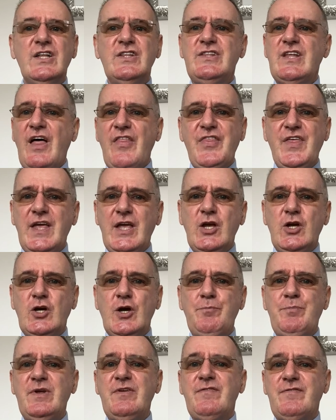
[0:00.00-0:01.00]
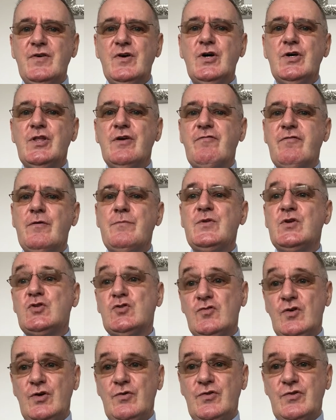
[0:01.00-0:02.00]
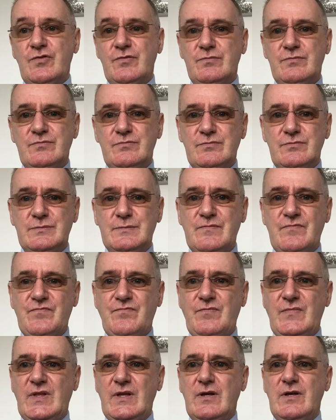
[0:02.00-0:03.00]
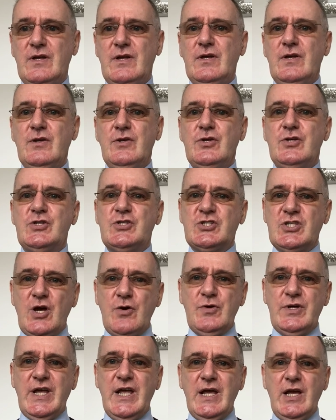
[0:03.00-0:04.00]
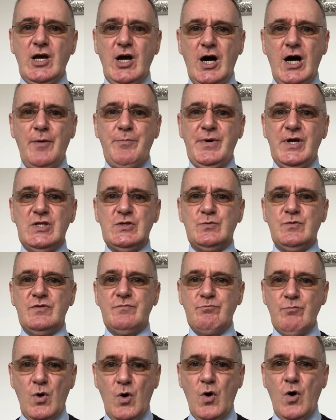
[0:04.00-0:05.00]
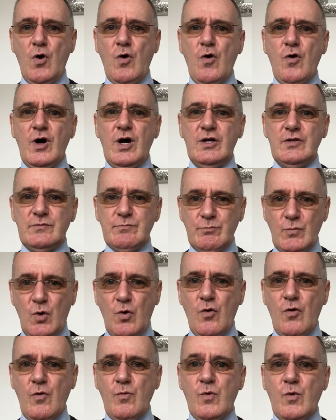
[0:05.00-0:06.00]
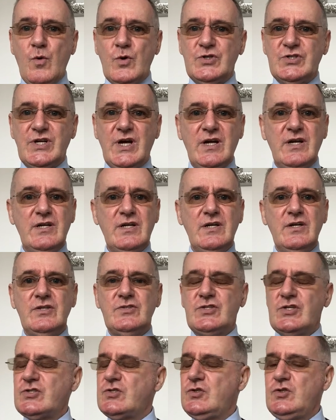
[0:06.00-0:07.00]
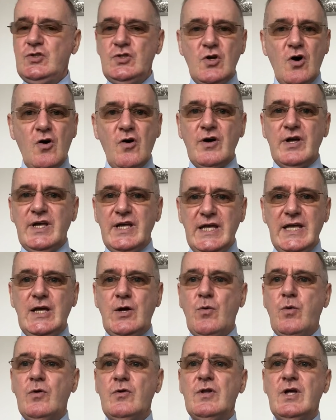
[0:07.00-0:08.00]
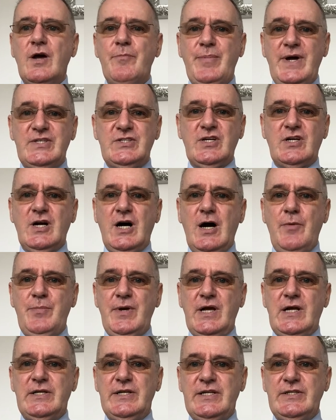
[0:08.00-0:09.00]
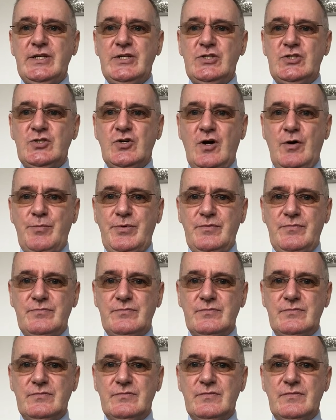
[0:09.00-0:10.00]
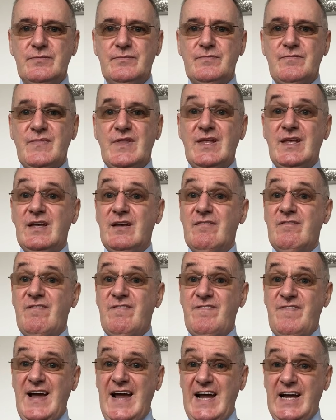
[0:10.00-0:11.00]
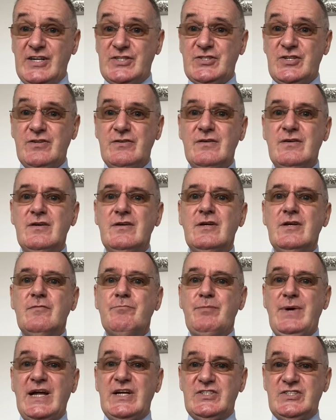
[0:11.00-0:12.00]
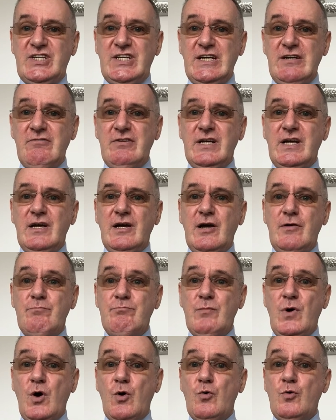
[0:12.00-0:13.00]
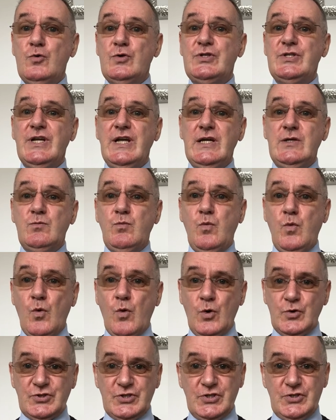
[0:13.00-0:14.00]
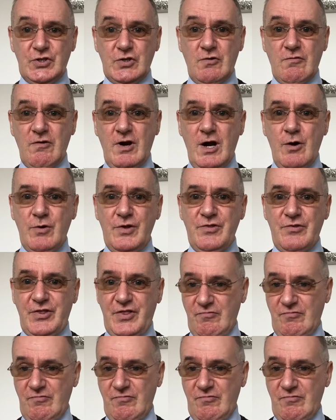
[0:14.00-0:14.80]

Nothing could be further from the truth. Soaking carpets with more and more water does not equal a better carpet cleaning job. Fact, bacteria and mould need water to grow and